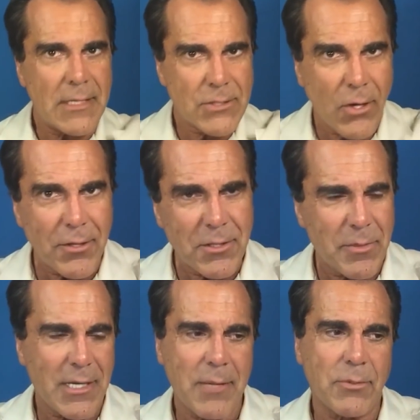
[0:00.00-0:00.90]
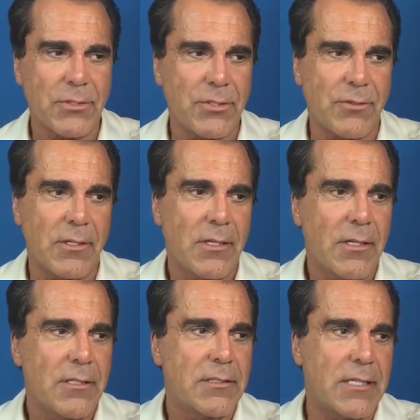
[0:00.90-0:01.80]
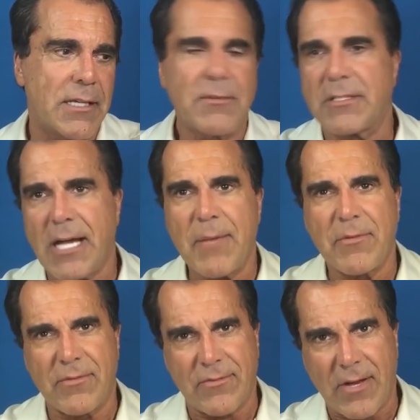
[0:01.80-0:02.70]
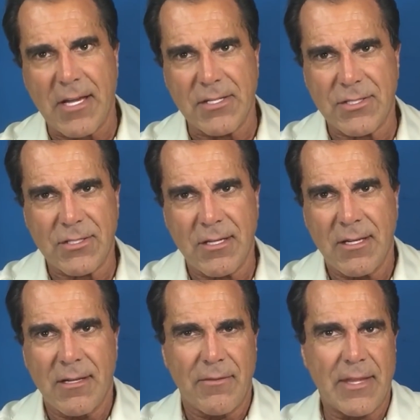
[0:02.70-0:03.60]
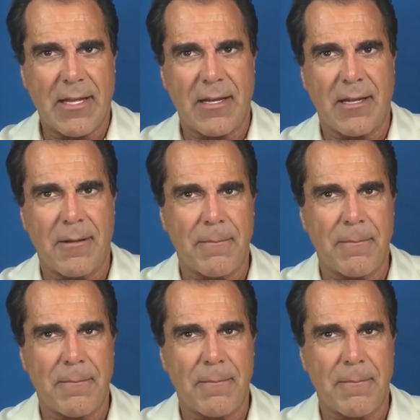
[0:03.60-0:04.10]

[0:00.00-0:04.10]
It's hard to be able to give the type of advice that